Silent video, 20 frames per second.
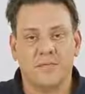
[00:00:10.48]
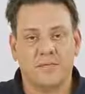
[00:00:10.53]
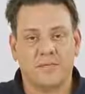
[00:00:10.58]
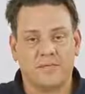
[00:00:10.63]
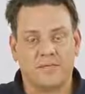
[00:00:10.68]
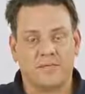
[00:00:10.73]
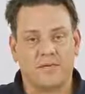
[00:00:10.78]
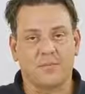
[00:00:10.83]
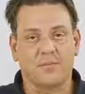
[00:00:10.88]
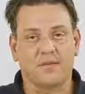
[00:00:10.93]

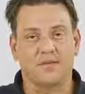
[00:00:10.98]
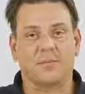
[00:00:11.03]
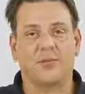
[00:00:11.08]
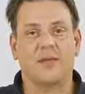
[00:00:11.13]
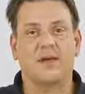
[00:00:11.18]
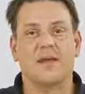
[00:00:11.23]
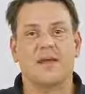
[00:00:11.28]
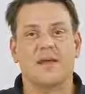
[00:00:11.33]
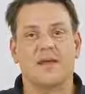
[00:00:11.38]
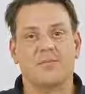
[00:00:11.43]
from a
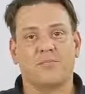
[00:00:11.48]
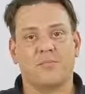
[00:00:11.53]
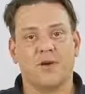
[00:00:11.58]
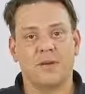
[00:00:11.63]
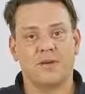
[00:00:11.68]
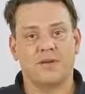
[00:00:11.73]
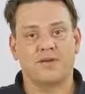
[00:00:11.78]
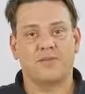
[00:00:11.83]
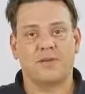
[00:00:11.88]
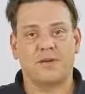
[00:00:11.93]
20 amp
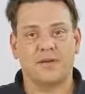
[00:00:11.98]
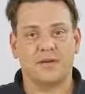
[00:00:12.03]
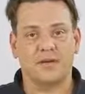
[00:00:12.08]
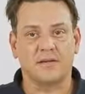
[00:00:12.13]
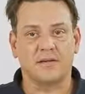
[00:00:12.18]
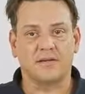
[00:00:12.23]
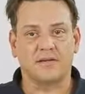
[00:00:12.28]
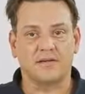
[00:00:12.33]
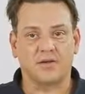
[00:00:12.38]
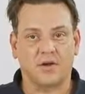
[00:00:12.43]
branch
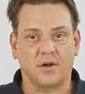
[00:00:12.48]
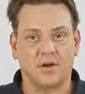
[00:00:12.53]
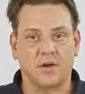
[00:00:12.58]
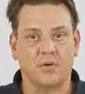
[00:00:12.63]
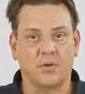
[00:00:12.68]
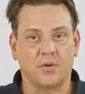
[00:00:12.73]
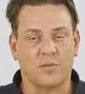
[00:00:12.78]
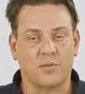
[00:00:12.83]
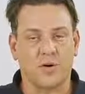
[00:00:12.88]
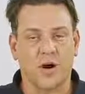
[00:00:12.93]
fed circuit
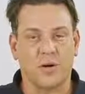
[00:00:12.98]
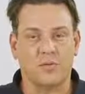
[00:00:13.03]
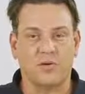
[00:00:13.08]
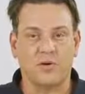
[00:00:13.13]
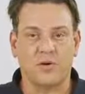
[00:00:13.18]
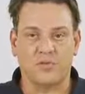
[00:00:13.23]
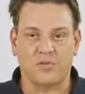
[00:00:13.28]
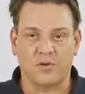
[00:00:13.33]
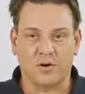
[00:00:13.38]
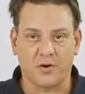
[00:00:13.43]
with
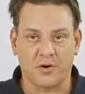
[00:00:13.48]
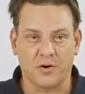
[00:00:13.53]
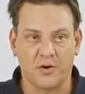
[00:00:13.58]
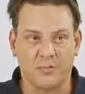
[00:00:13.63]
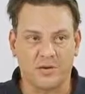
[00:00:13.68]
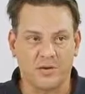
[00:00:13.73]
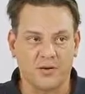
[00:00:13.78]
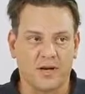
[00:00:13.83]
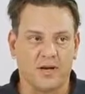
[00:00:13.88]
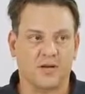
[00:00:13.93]
proper
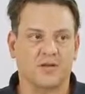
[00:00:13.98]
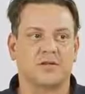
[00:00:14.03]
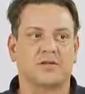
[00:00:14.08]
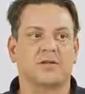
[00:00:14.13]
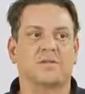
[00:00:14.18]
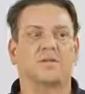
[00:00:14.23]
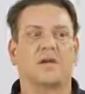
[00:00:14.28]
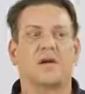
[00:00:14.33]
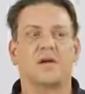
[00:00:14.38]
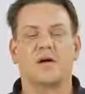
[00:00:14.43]
overcurrent
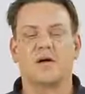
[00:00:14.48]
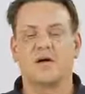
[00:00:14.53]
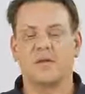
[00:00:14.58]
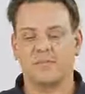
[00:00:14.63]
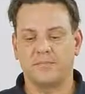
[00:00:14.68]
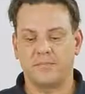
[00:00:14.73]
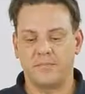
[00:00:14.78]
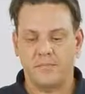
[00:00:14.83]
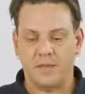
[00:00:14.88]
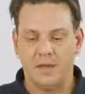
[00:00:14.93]
protection.
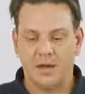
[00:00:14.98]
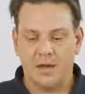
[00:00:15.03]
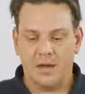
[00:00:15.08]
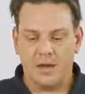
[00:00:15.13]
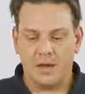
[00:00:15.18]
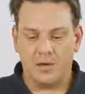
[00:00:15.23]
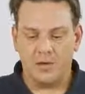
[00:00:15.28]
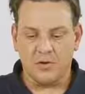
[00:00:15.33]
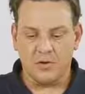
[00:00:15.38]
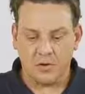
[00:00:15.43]

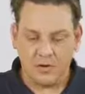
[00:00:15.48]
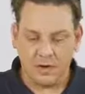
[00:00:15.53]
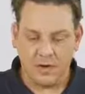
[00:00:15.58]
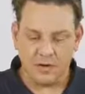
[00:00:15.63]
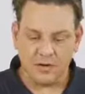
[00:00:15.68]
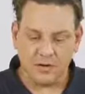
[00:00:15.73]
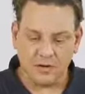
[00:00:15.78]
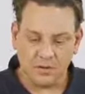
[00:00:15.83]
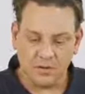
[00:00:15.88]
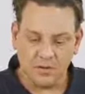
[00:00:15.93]
You
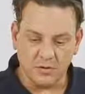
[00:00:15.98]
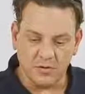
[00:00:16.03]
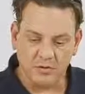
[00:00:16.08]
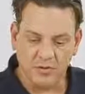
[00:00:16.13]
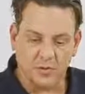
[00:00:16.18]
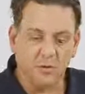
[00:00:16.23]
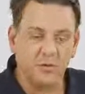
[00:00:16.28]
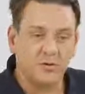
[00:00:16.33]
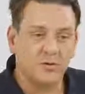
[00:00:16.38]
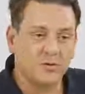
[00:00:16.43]
can
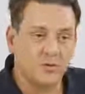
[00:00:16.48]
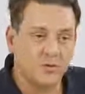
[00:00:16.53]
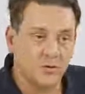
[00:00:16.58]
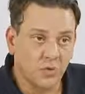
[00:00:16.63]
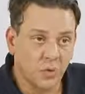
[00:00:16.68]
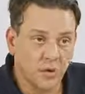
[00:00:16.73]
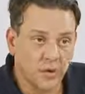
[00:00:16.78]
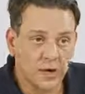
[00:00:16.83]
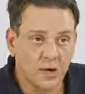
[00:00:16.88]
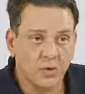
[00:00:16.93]
use
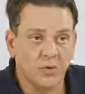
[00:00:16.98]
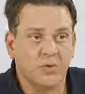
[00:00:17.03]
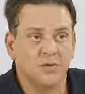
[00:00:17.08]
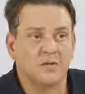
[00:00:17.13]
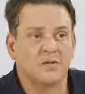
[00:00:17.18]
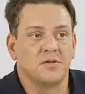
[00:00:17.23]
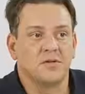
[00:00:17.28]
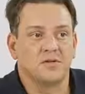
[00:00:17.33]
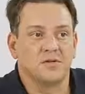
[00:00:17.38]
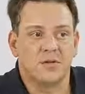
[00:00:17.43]
120
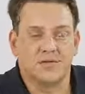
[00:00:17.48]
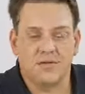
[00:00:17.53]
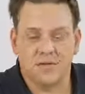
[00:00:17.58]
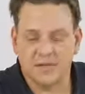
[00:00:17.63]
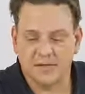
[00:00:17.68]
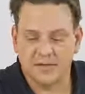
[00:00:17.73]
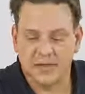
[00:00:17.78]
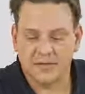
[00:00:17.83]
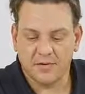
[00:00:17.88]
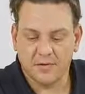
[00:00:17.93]
or
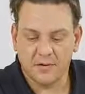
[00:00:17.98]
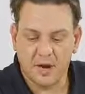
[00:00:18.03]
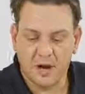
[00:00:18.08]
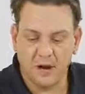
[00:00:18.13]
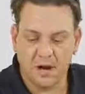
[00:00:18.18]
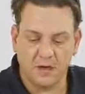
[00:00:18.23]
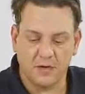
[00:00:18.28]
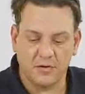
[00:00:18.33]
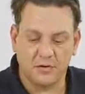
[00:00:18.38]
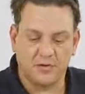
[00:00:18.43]
277,
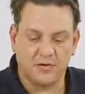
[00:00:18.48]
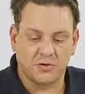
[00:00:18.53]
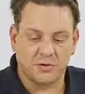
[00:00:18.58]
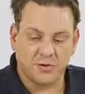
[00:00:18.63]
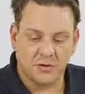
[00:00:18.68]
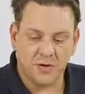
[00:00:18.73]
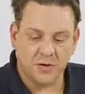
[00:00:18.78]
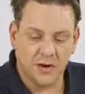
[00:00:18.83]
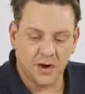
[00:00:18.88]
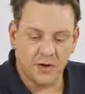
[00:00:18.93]
hot,
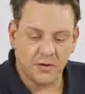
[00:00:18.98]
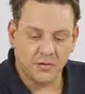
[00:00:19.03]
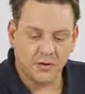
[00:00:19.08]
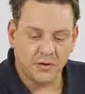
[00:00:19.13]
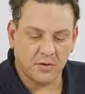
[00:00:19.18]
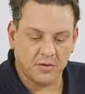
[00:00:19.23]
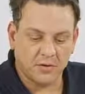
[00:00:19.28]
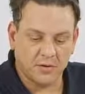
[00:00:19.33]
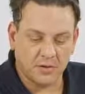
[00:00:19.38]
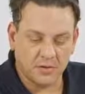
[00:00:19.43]
neutral, and ground
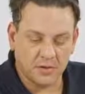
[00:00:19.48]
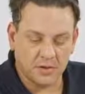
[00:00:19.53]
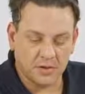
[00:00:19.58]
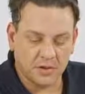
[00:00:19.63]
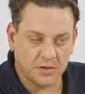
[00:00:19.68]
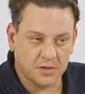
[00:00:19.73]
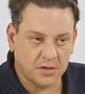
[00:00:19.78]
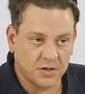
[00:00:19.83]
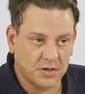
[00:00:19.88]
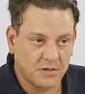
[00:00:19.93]
go to the
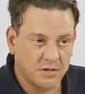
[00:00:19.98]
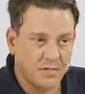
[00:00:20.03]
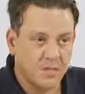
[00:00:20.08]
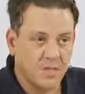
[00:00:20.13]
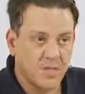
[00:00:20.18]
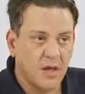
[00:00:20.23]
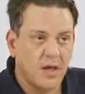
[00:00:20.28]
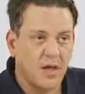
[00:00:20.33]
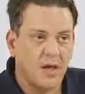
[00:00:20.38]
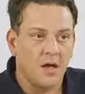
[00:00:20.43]
junction.
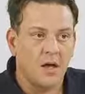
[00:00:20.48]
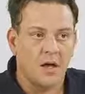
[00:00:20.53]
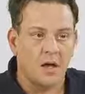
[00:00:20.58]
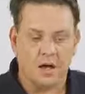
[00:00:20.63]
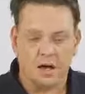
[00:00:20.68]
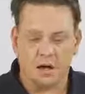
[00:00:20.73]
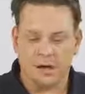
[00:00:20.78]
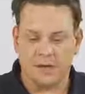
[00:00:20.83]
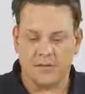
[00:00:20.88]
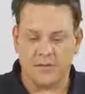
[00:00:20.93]

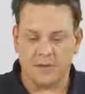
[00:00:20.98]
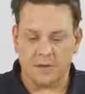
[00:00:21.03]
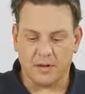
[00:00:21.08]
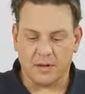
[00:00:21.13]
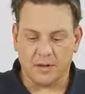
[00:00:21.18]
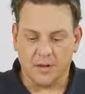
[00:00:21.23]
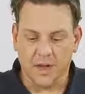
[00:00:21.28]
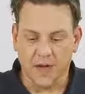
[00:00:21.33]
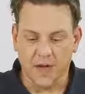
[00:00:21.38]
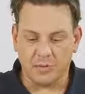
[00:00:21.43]

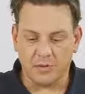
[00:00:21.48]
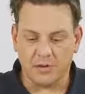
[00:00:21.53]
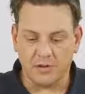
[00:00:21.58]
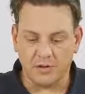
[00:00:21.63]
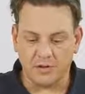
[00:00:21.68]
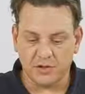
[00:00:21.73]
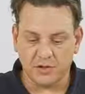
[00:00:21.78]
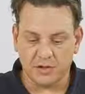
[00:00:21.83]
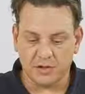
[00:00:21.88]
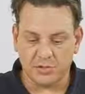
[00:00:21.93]
The
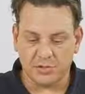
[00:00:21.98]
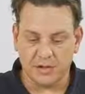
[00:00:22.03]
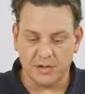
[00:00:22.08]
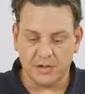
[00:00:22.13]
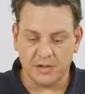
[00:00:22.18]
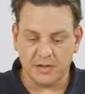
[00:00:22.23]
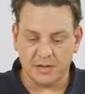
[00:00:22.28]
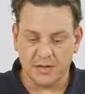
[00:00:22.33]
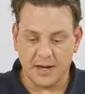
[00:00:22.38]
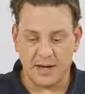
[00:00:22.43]
cabling should
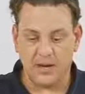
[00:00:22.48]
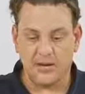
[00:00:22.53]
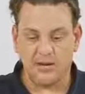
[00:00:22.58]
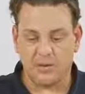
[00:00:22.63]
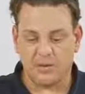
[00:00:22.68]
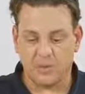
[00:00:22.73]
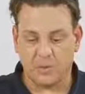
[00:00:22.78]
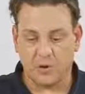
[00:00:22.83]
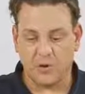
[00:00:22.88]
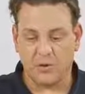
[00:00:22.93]
be 10
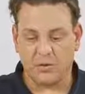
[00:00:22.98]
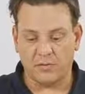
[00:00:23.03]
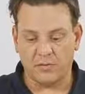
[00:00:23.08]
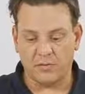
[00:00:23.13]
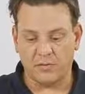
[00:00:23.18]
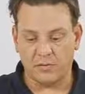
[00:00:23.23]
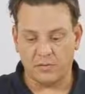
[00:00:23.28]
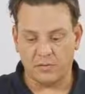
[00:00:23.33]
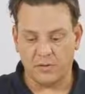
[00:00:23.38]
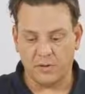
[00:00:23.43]
to
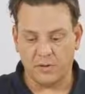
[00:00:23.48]
12